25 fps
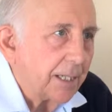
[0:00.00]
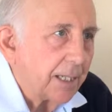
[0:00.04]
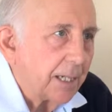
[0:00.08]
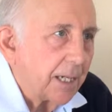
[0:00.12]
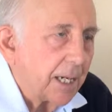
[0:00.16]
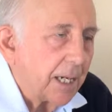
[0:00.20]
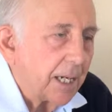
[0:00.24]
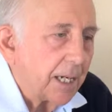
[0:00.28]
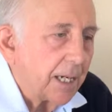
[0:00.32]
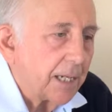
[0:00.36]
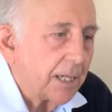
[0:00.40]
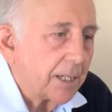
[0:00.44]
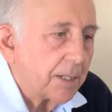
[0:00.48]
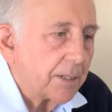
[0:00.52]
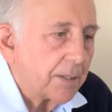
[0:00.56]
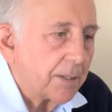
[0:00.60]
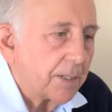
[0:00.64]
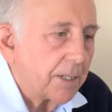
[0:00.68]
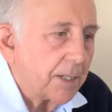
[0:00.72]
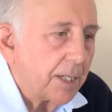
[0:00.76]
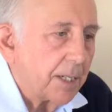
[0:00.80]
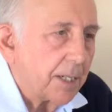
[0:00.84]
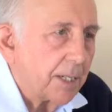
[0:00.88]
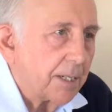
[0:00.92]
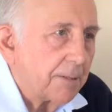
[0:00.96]

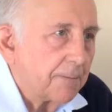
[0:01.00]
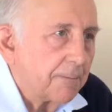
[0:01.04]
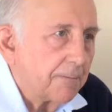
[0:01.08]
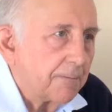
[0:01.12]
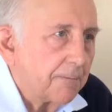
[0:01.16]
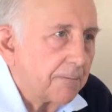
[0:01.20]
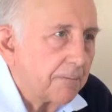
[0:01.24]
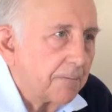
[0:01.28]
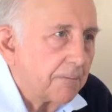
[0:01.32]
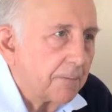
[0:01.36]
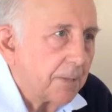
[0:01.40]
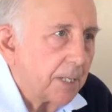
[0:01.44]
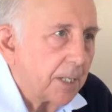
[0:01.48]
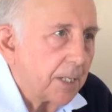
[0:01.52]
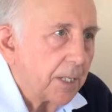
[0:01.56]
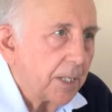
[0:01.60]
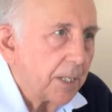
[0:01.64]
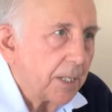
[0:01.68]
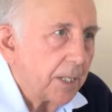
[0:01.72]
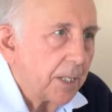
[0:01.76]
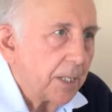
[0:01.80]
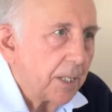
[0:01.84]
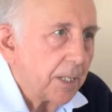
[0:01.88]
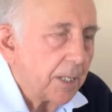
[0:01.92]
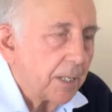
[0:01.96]
And
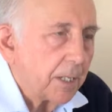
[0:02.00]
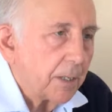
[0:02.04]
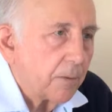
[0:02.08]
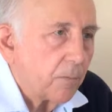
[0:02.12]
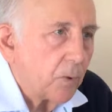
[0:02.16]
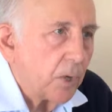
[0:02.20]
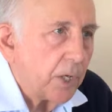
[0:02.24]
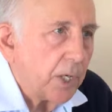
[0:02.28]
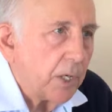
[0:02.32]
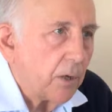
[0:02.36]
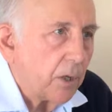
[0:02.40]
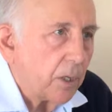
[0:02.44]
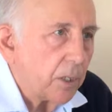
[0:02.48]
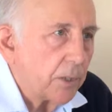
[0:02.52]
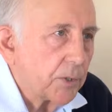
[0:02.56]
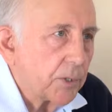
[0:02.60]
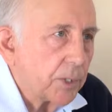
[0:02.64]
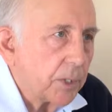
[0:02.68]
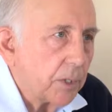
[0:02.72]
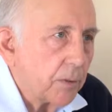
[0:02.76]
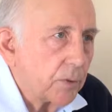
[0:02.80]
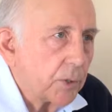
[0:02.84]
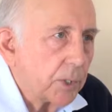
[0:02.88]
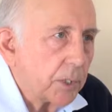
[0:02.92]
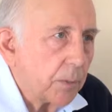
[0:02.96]
we
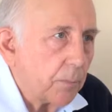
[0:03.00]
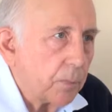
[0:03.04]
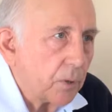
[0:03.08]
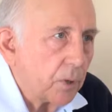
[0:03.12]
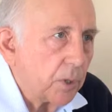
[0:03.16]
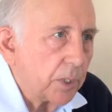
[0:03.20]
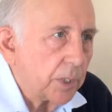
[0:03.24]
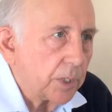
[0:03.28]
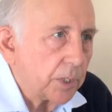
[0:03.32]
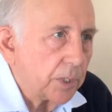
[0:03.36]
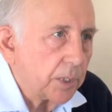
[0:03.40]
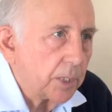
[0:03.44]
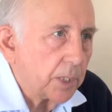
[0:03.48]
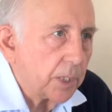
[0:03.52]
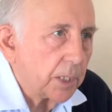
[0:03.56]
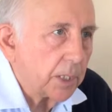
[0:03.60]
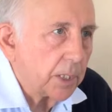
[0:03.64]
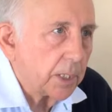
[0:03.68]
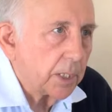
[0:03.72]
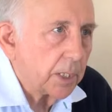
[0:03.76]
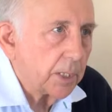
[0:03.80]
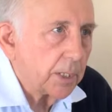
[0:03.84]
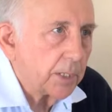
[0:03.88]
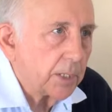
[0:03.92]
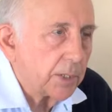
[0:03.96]
also support
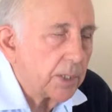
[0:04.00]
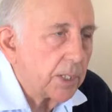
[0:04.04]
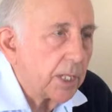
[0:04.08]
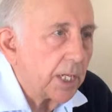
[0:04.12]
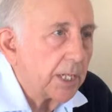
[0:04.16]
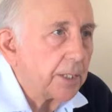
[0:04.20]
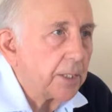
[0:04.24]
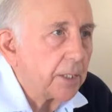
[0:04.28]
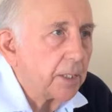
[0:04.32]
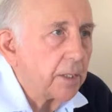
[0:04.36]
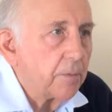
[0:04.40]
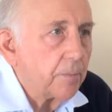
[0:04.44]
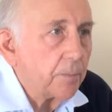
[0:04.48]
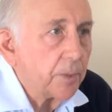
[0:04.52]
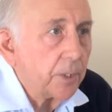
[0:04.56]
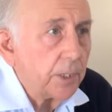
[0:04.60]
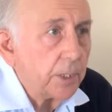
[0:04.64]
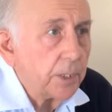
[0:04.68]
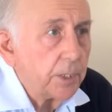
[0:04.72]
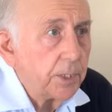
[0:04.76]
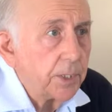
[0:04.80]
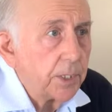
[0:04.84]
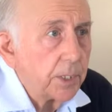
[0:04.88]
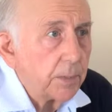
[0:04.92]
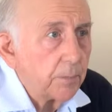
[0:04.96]
Sarnia
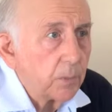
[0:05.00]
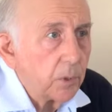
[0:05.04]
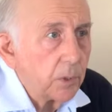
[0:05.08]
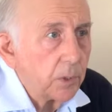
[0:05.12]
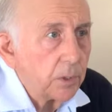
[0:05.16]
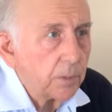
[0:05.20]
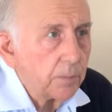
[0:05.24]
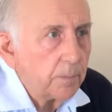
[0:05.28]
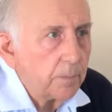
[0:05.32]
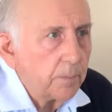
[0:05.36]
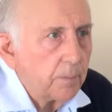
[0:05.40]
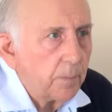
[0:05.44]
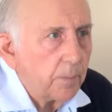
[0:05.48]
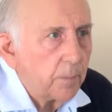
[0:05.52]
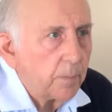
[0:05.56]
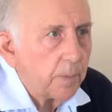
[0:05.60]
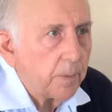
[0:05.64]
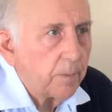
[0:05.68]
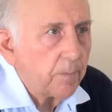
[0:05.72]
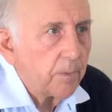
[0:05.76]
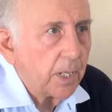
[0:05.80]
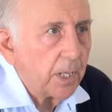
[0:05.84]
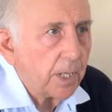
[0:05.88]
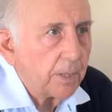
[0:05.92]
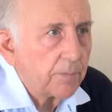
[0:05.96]
Communities in Bloom.
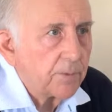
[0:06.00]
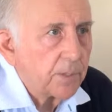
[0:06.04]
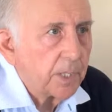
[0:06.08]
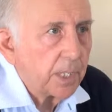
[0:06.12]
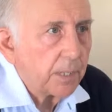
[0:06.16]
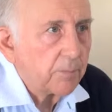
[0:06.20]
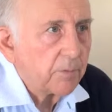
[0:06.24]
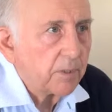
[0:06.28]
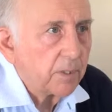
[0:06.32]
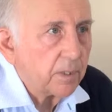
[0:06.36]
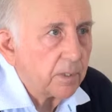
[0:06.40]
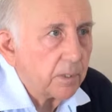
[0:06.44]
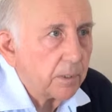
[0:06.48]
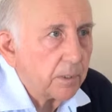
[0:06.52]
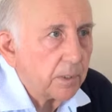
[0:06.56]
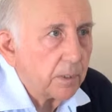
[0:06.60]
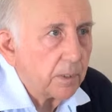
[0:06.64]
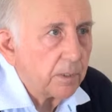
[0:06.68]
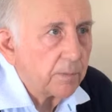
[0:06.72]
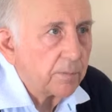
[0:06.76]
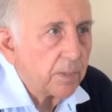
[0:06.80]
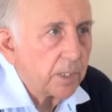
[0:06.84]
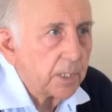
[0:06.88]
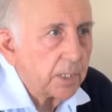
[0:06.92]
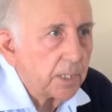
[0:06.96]
We have several
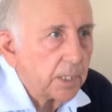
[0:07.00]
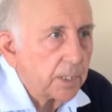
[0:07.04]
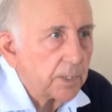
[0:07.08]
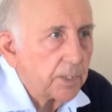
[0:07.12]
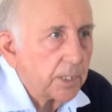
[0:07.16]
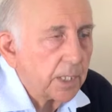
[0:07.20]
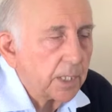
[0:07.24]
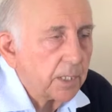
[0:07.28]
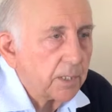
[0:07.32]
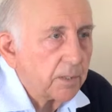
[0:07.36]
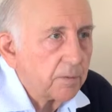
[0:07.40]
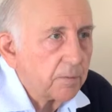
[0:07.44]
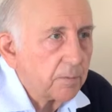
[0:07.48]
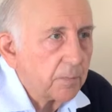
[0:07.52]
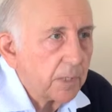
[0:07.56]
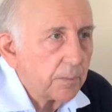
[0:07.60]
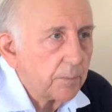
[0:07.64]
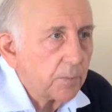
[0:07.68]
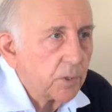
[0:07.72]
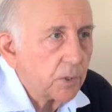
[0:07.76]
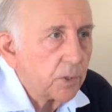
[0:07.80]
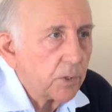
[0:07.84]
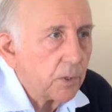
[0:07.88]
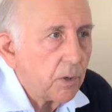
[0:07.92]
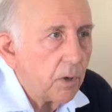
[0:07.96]
of our executive
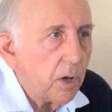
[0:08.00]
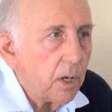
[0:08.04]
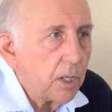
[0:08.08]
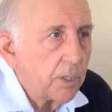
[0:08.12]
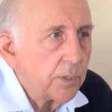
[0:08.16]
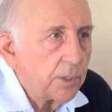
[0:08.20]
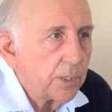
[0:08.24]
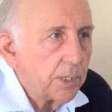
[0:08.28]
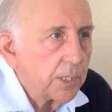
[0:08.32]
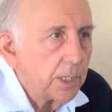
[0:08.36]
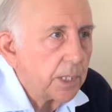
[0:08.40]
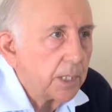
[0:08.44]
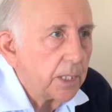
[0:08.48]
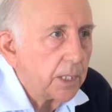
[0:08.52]
members on